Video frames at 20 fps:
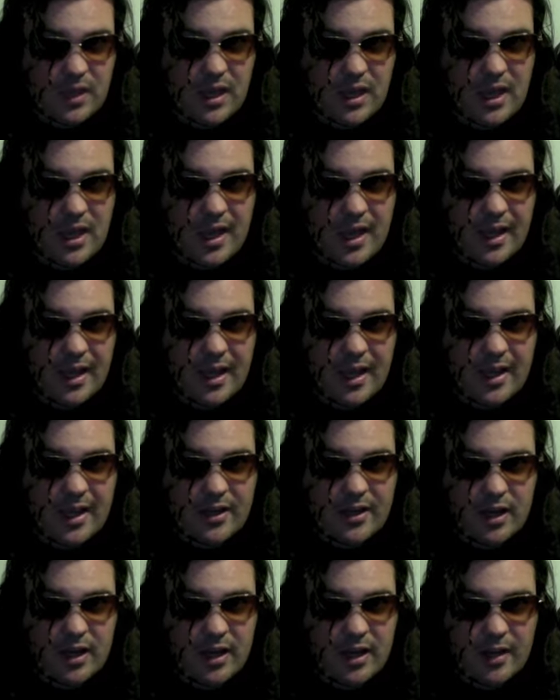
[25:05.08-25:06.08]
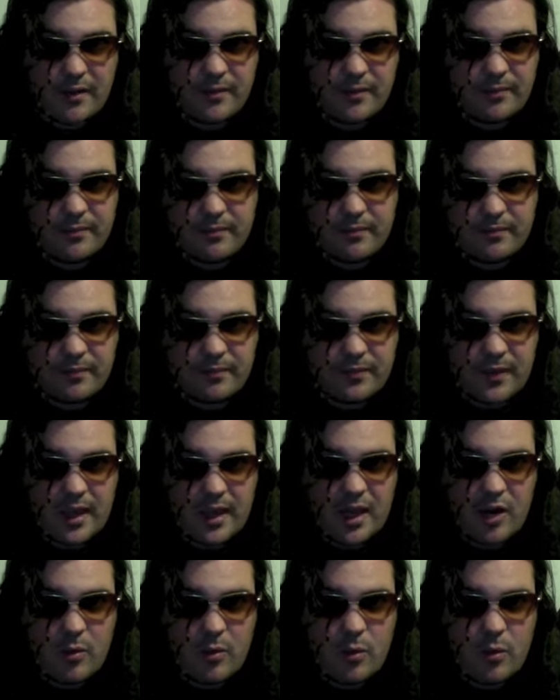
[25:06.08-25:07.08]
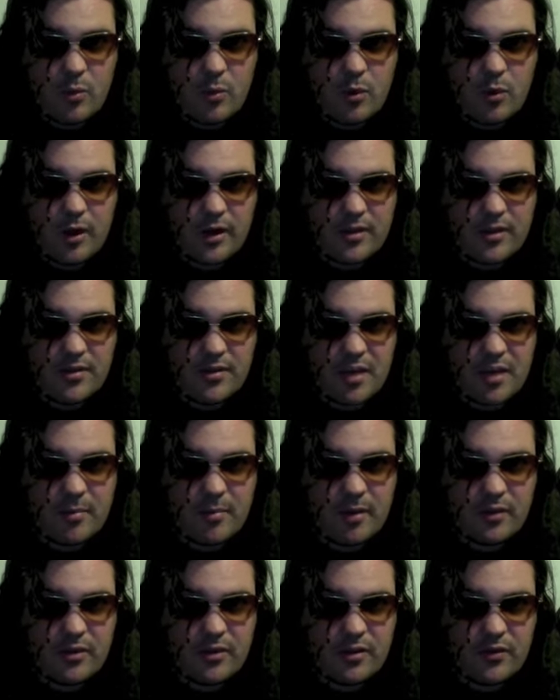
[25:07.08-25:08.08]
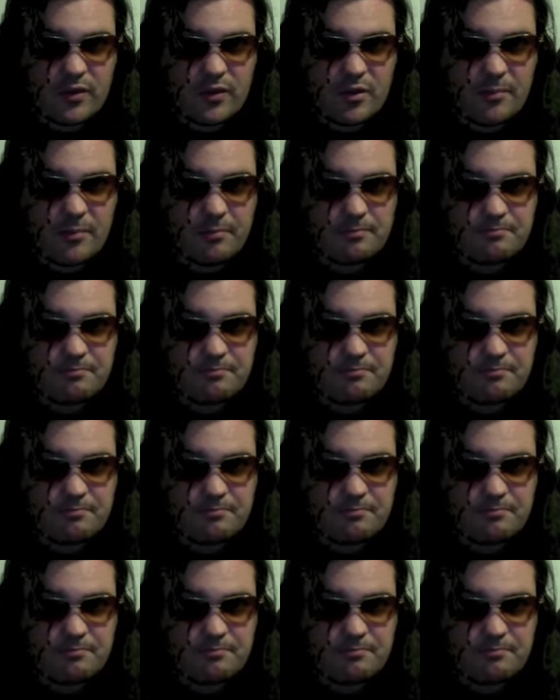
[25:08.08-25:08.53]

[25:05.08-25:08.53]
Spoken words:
I don't want more I can say about this film.